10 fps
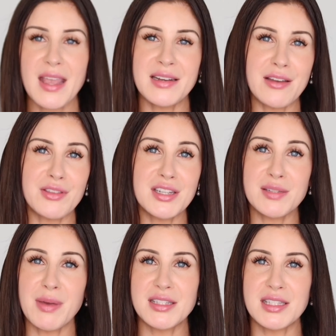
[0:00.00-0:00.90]
Now
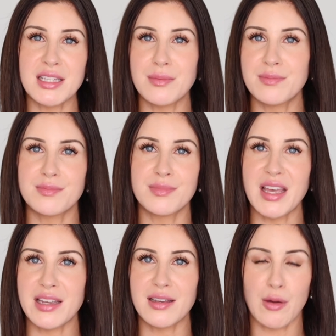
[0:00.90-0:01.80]
this might seem
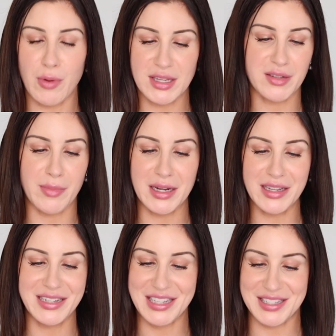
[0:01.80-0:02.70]
like a waste of
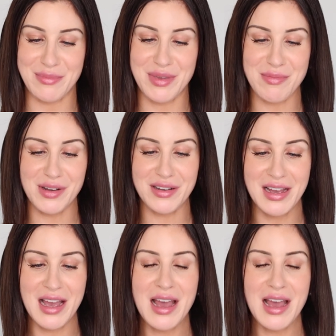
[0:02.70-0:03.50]
money to some people,